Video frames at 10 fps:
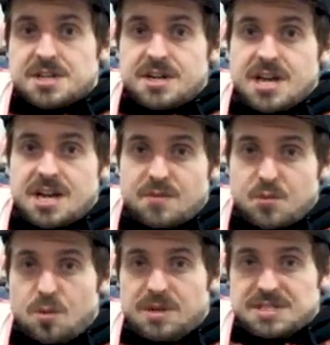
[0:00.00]
get even
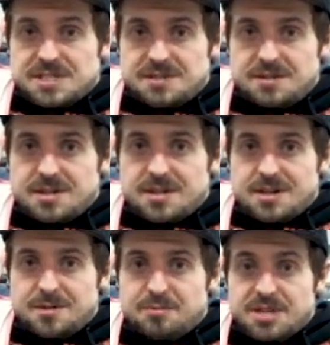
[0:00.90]
more busy.
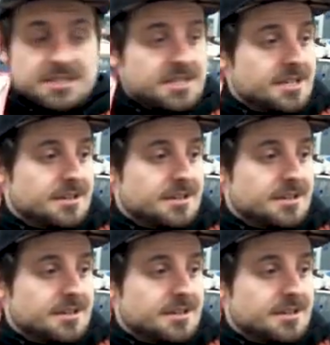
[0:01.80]
But